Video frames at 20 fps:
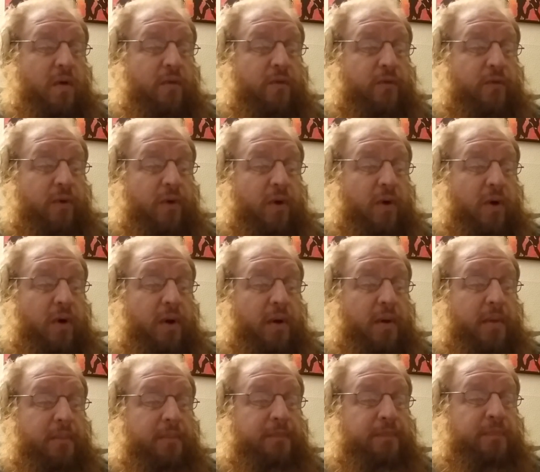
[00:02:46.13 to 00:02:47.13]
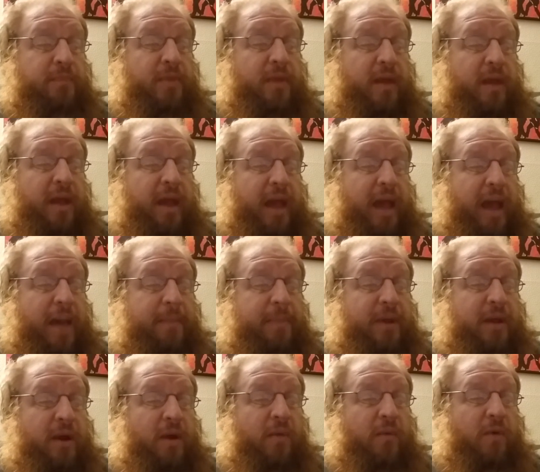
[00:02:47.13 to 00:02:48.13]
for
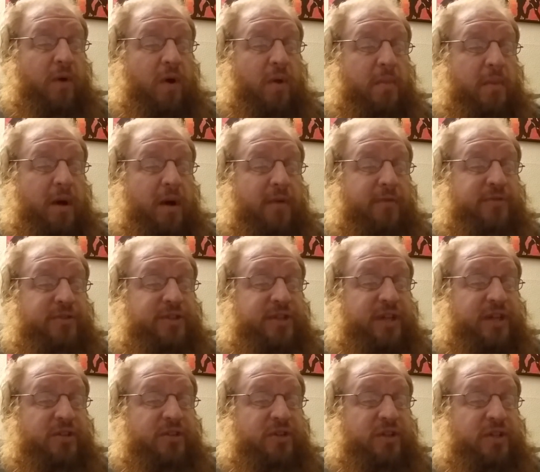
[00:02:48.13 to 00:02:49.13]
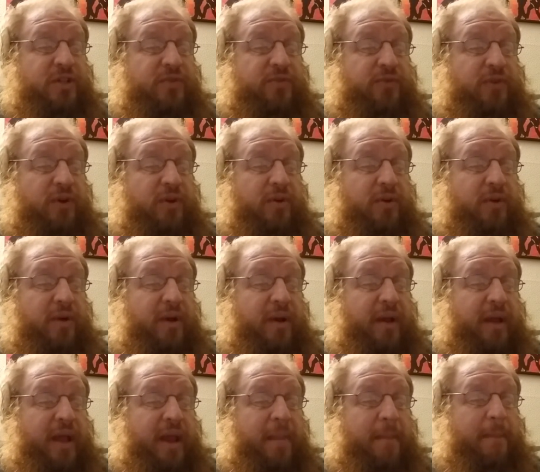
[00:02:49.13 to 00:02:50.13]
happy aroma of citrus fruit
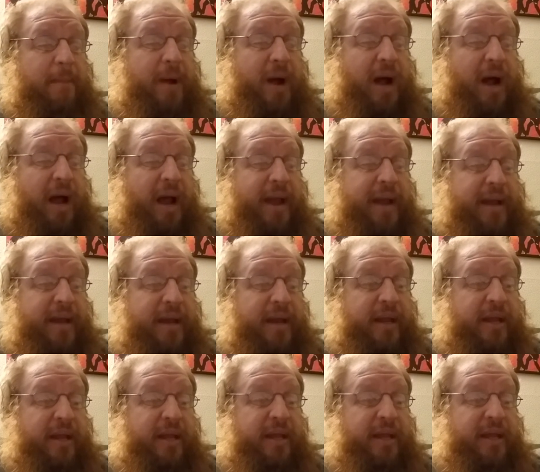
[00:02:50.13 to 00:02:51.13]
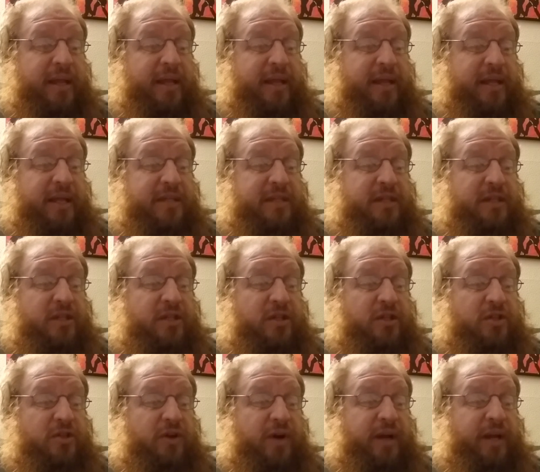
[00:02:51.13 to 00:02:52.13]
and pine. Easy to
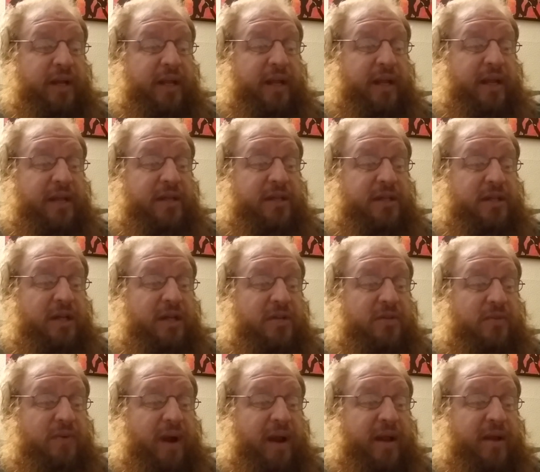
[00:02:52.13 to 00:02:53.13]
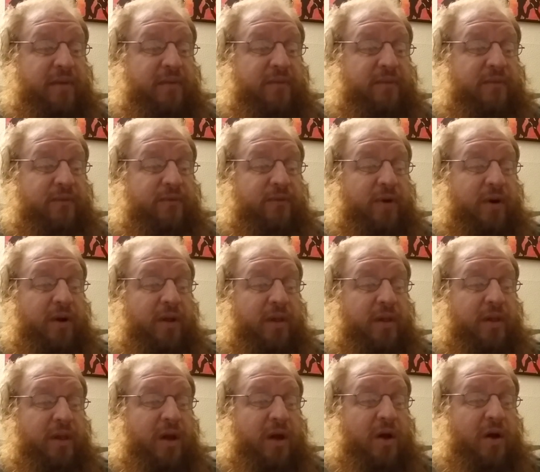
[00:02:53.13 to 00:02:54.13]
drink and just right for
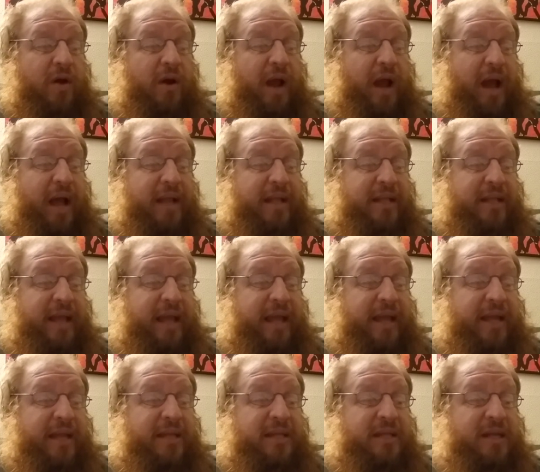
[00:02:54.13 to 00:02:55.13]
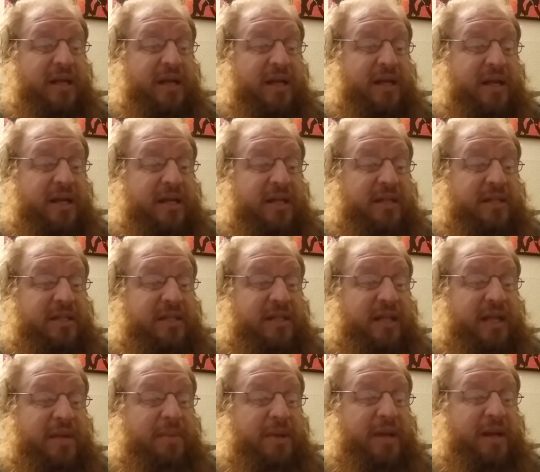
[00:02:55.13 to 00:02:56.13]
long hot days,
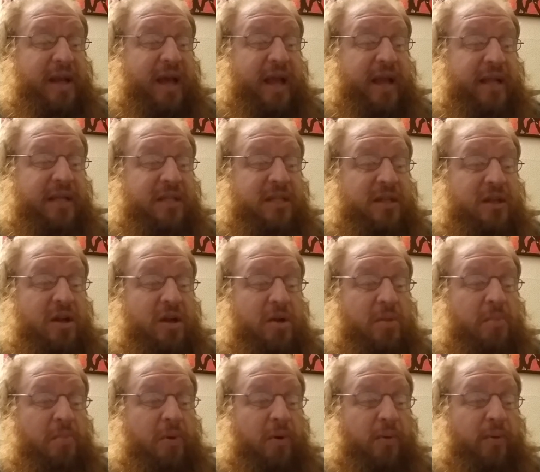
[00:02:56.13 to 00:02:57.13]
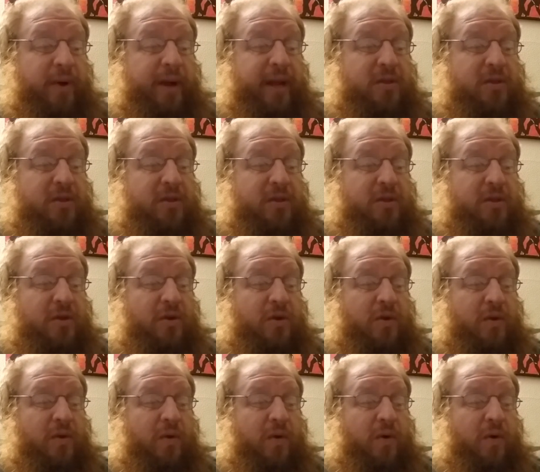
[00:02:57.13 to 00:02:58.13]
steamy nights, parades,
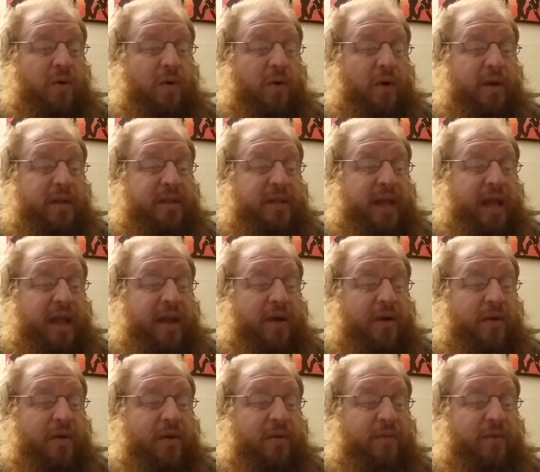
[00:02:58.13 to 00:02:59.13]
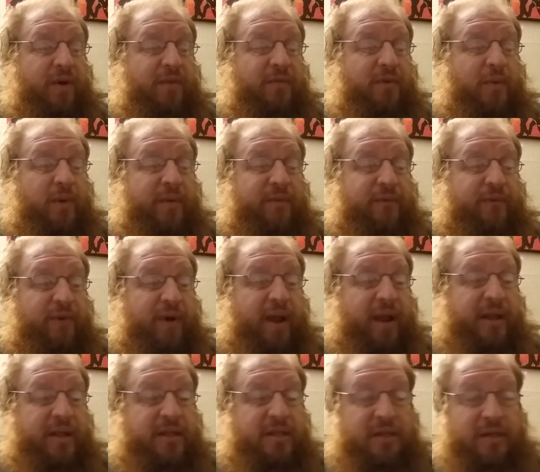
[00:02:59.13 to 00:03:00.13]
or a day on the river with
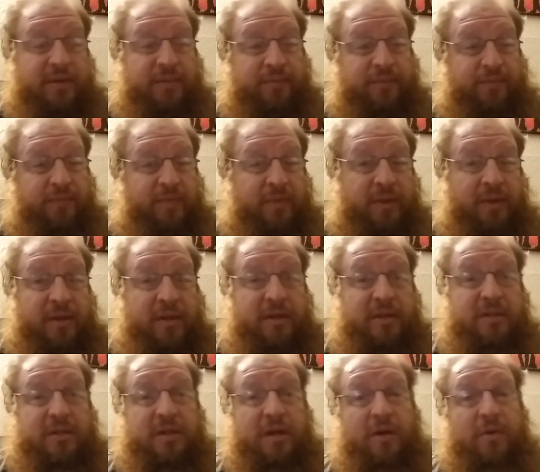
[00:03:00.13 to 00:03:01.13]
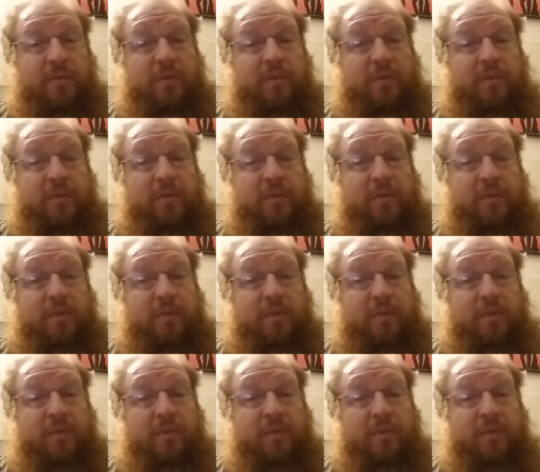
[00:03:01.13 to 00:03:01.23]
friends. So